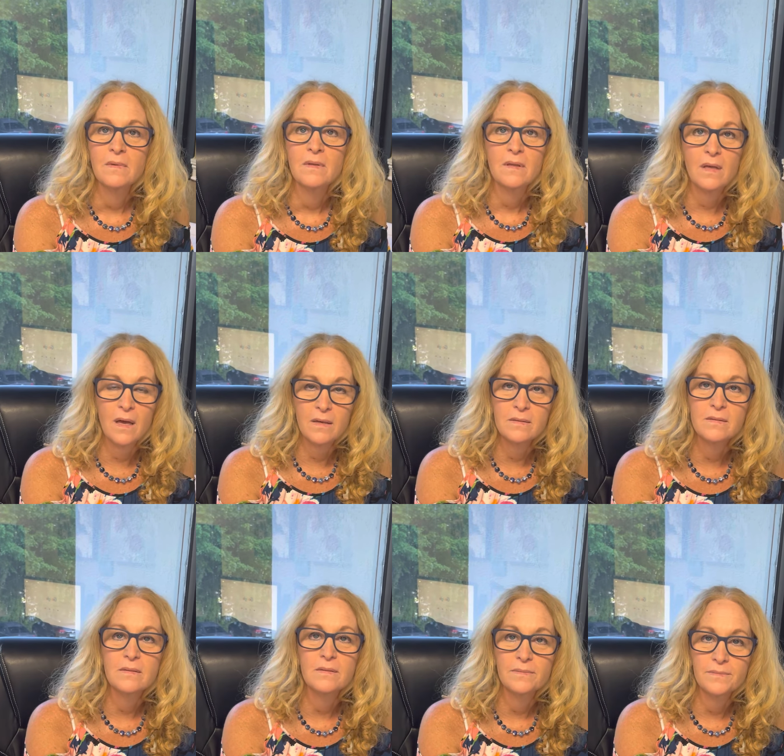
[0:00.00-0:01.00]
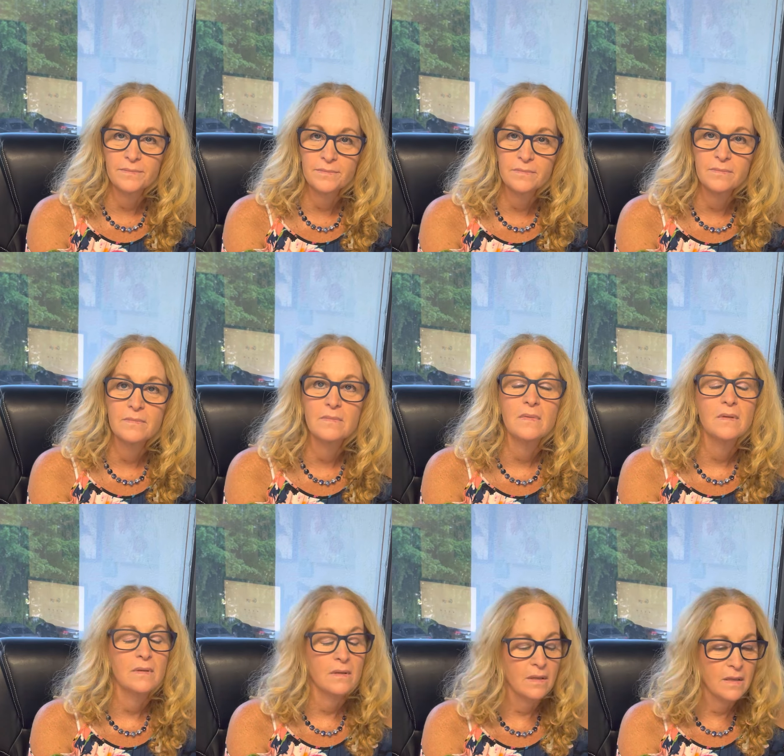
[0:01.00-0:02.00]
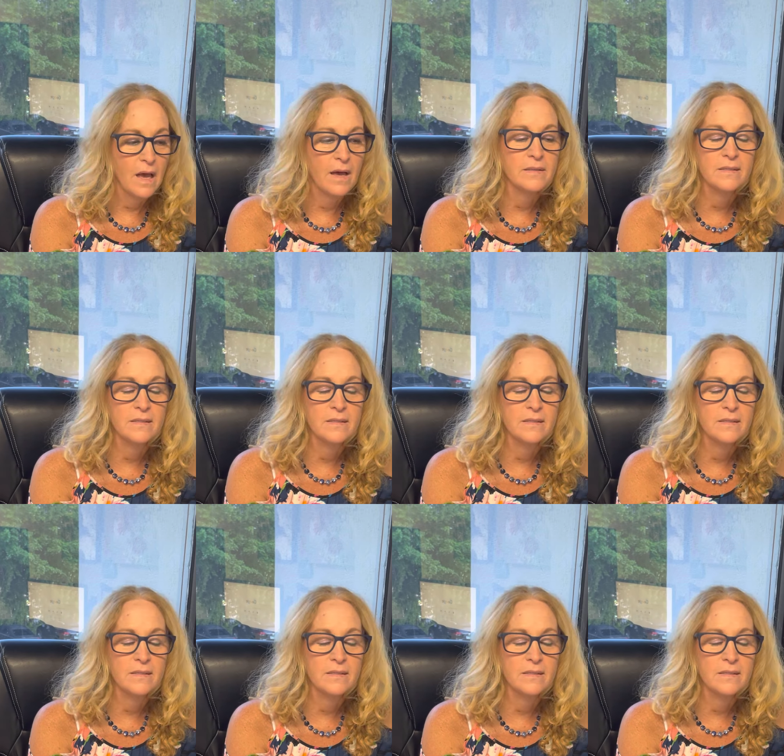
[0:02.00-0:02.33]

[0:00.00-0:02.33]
and they yes. take upfront fees, and they don't. Or yes.